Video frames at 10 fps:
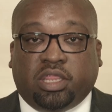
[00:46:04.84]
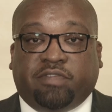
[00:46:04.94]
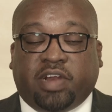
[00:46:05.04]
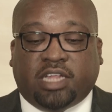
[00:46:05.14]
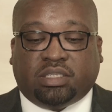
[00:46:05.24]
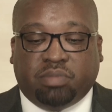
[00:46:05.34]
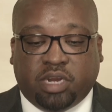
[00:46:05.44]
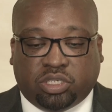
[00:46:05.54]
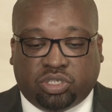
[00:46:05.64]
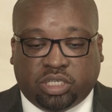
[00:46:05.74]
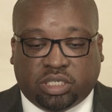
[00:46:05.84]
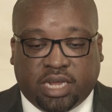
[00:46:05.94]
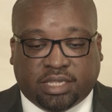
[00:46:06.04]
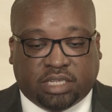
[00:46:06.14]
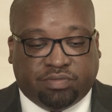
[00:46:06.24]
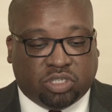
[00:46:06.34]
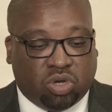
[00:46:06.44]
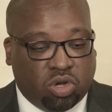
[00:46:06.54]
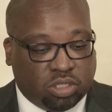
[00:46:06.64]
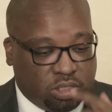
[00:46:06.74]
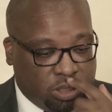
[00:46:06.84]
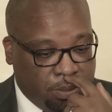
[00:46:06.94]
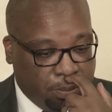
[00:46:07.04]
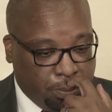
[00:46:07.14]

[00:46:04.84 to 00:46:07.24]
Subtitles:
the Finance Ministry's debt service costs?